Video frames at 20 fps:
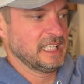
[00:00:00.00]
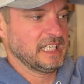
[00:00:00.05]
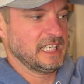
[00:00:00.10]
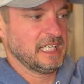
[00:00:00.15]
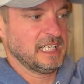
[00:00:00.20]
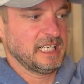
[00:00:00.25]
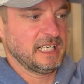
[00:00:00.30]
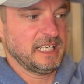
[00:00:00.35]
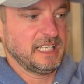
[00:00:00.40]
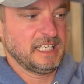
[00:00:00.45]

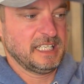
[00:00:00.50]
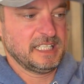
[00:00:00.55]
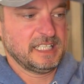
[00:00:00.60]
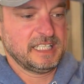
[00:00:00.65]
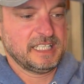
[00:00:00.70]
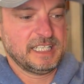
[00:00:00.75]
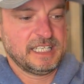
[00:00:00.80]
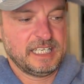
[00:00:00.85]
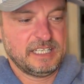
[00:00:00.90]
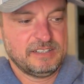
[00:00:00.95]
All right,
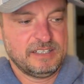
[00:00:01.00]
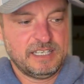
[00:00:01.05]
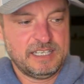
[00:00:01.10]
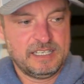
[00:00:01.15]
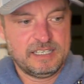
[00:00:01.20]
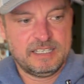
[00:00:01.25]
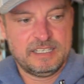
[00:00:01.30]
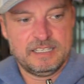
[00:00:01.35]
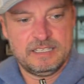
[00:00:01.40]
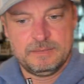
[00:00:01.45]
I don't know how
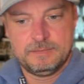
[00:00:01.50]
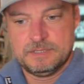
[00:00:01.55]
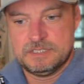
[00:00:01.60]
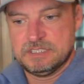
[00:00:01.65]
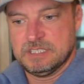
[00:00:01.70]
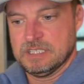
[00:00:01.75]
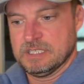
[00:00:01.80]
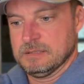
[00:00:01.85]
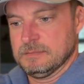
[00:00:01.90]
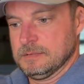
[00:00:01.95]
to cut up a
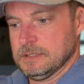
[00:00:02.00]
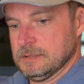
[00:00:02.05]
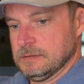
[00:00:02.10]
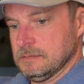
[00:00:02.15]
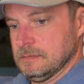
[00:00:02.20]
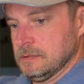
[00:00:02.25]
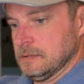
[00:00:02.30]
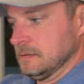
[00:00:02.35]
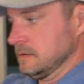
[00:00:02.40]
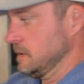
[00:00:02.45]
chicken, but
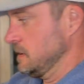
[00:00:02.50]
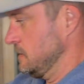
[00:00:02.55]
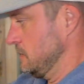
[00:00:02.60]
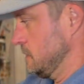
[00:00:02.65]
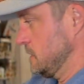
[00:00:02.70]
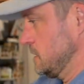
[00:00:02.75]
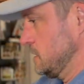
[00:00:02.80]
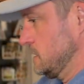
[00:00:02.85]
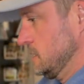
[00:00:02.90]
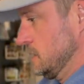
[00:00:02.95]
we're gonna give
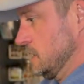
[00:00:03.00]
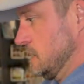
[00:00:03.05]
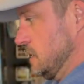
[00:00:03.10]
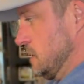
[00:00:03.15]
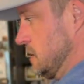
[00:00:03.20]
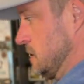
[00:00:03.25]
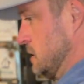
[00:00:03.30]
it a shot.